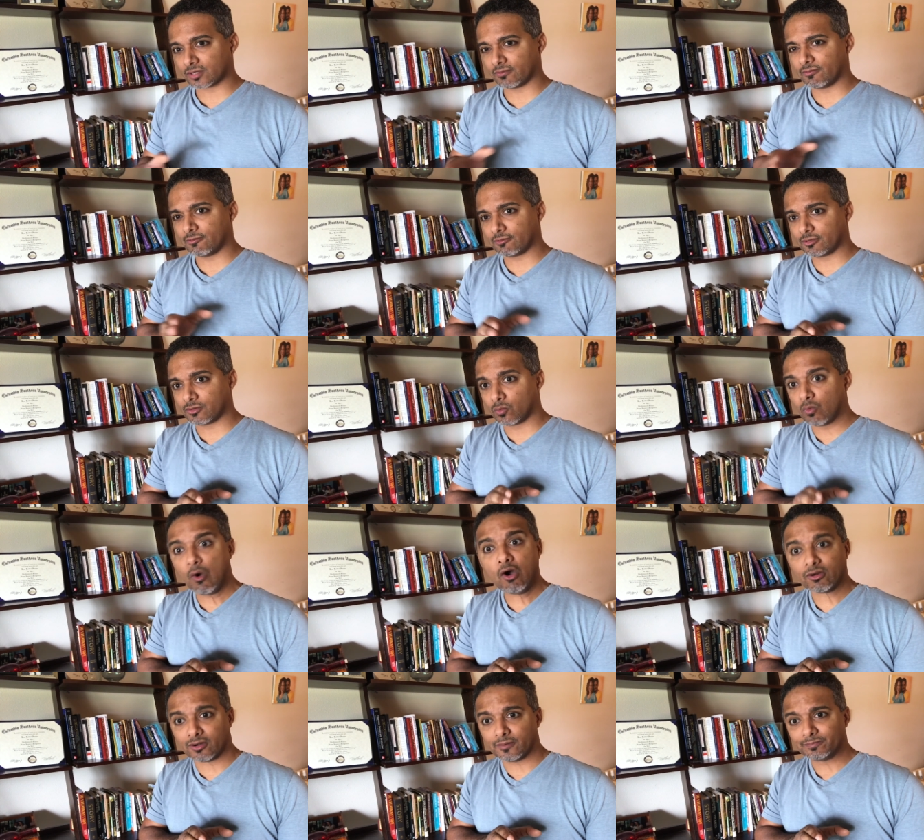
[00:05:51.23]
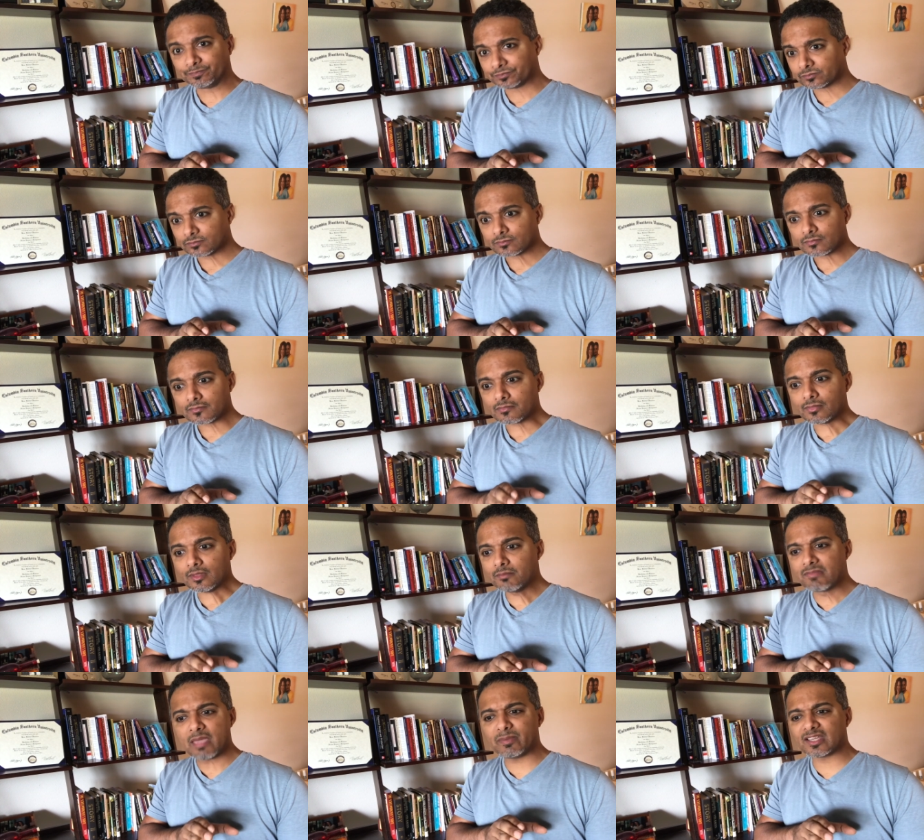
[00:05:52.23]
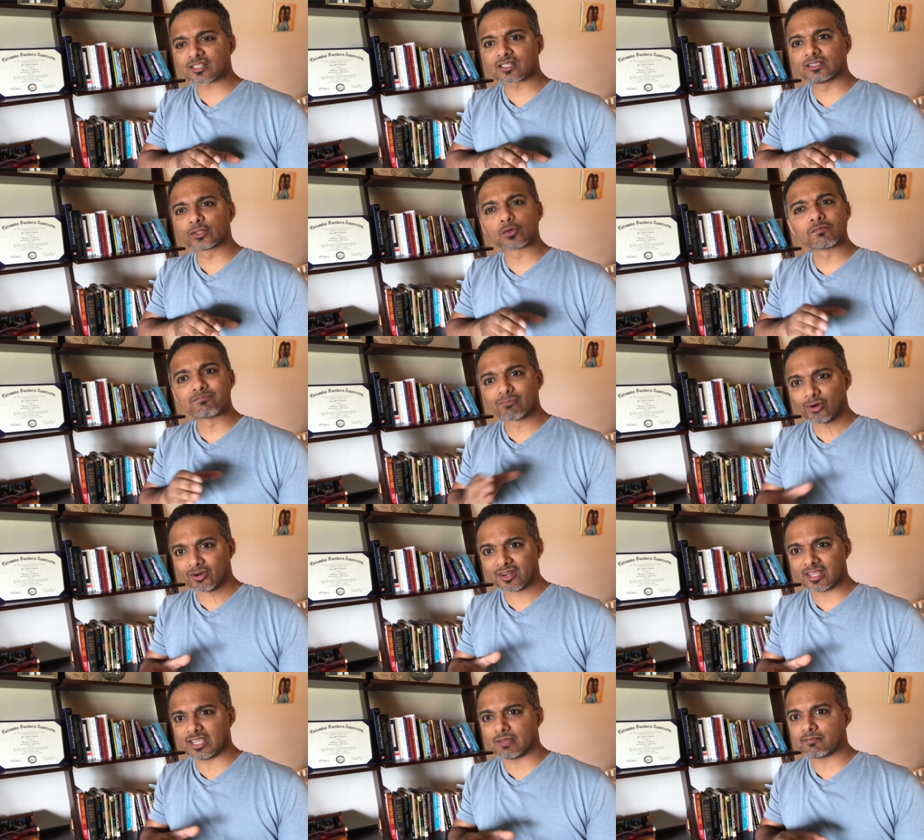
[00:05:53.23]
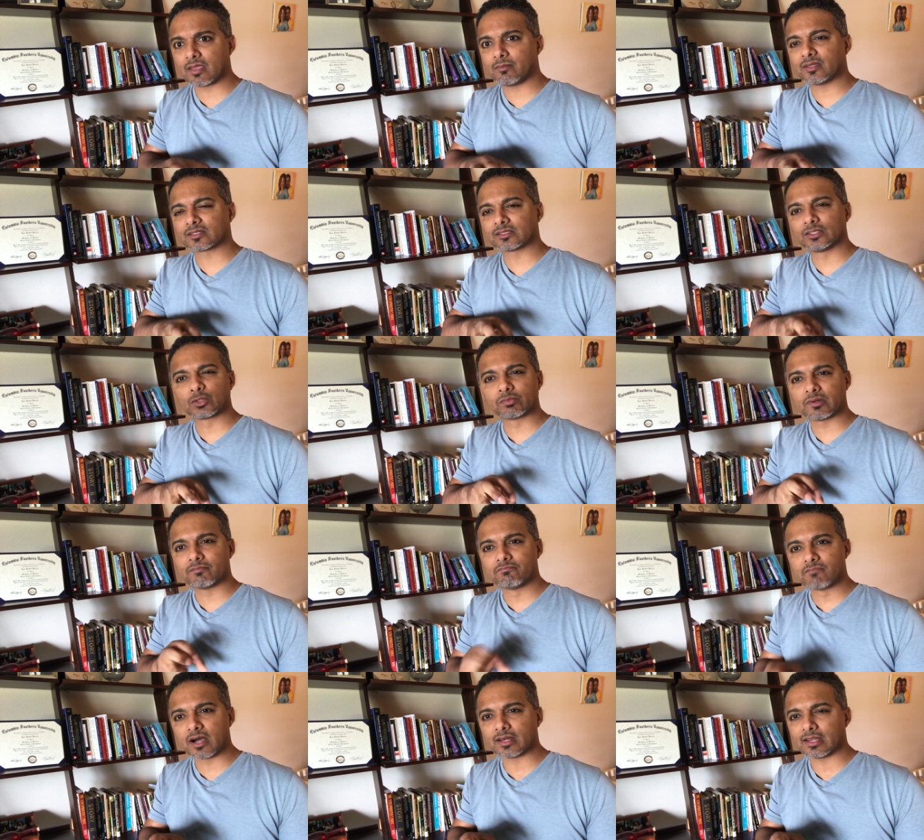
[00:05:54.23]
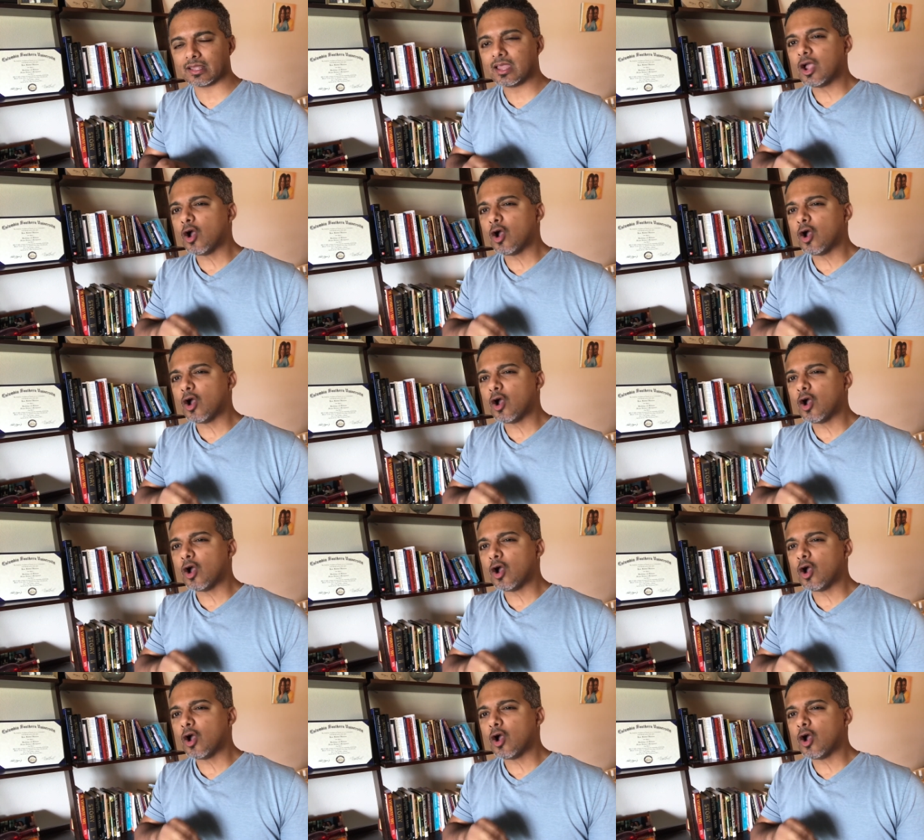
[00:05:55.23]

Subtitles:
of the water. Maybe it's a little murky, maybe it's a little bit muddy.